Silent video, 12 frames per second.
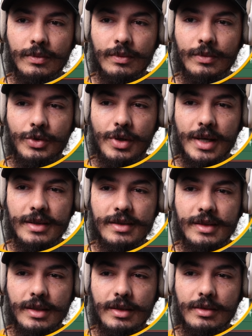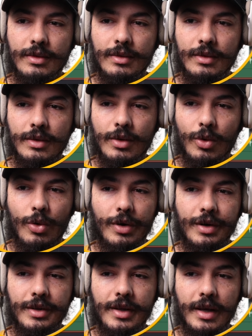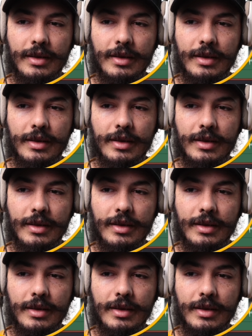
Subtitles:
you can see, or the